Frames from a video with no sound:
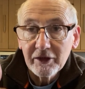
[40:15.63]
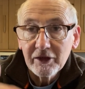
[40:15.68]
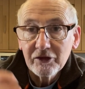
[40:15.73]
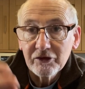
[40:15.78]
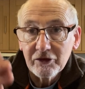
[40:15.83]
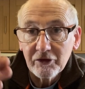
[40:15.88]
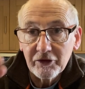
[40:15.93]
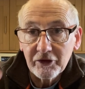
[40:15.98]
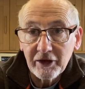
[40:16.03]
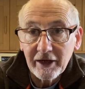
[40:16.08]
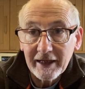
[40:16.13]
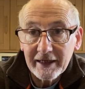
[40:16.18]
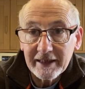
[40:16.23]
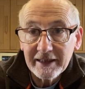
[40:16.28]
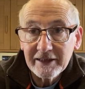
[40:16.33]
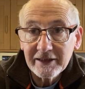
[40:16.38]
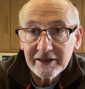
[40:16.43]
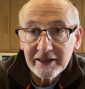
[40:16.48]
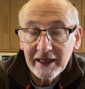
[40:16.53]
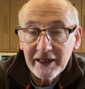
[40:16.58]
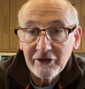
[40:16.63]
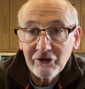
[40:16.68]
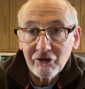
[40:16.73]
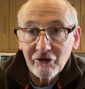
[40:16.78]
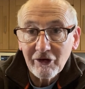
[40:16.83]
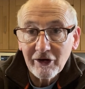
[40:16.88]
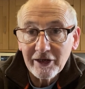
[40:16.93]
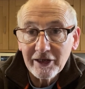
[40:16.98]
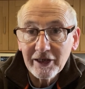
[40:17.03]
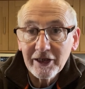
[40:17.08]
So the lagging's getting
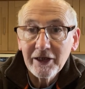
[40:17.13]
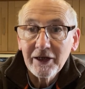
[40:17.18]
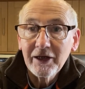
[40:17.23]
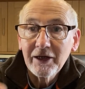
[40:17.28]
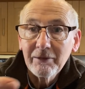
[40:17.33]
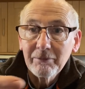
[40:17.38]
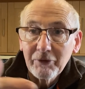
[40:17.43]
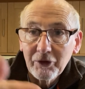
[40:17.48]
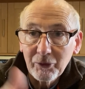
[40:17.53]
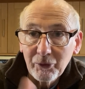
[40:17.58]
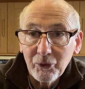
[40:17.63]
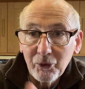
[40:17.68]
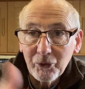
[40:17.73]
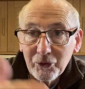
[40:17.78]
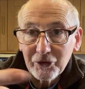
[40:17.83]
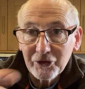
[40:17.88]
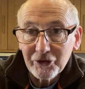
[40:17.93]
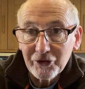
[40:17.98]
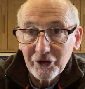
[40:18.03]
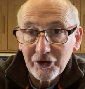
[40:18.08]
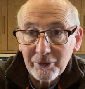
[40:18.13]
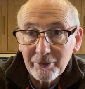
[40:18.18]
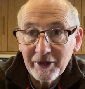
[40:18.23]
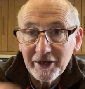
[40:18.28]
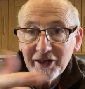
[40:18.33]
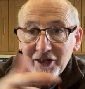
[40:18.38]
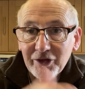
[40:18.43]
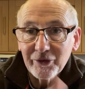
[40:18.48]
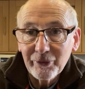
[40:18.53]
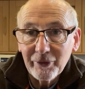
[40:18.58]
drier, but the water's got to
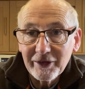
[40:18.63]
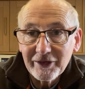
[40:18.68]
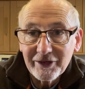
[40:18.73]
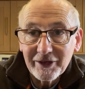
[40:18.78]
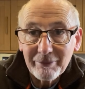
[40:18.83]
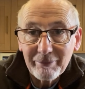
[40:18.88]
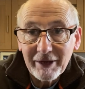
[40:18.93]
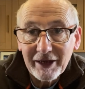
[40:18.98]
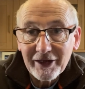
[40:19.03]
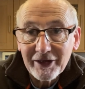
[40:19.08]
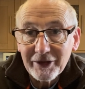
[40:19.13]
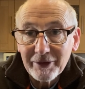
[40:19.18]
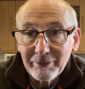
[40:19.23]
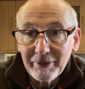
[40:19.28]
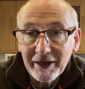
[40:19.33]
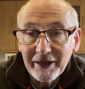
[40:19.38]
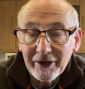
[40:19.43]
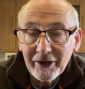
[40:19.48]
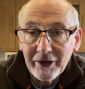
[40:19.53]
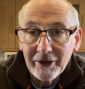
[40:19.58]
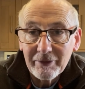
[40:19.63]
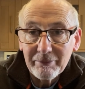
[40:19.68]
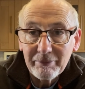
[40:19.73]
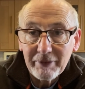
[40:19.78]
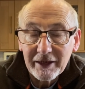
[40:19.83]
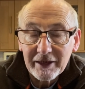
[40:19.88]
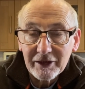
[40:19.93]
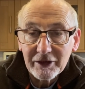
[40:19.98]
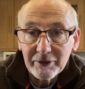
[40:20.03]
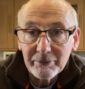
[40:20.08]
make its way to the back of
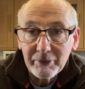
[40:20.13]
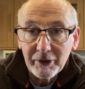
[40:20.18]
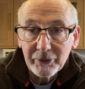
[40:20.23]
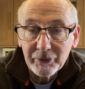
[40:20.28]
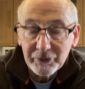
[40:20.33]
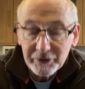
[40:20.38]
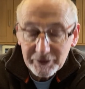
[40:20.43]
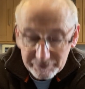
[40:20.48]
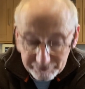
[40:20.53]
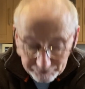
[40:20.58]
the boat.